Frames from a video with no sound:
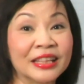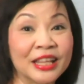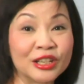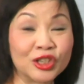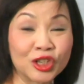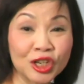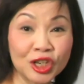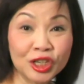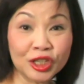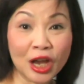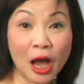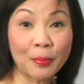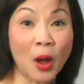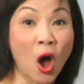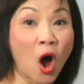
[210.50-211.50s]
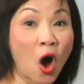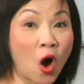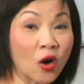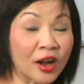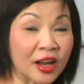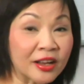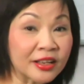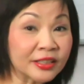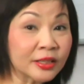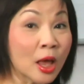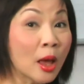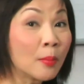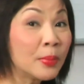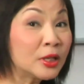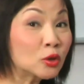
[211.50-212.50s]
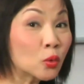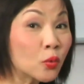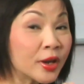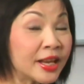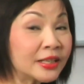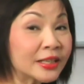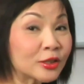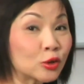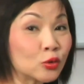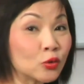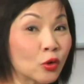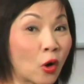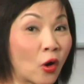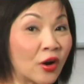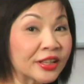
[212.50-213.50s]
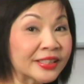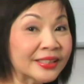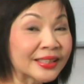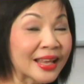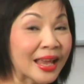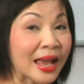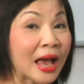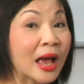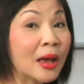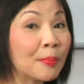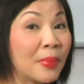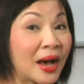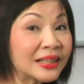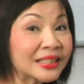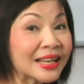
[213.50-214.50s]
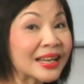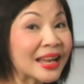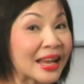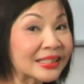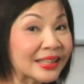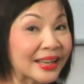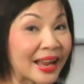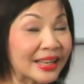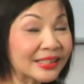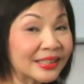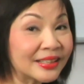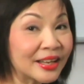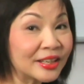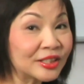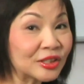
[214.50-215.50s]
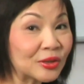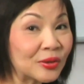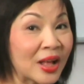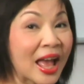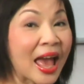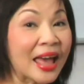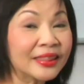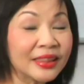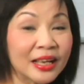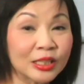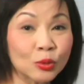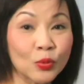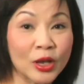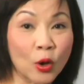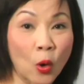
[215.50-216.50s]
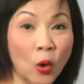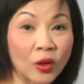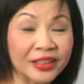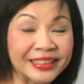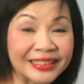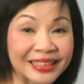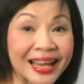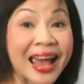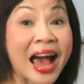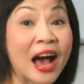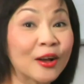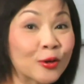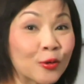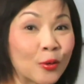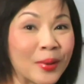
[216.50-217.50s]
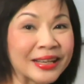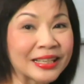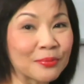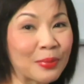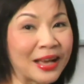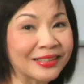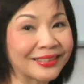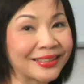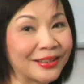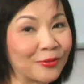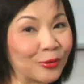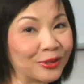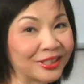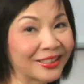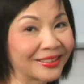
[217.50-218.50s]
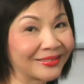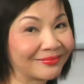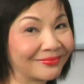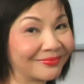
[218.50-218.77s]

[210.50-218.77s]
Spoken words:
The G sharp occurs between the two chords, but it has an accidental, and thus we call it a chromatic passing note.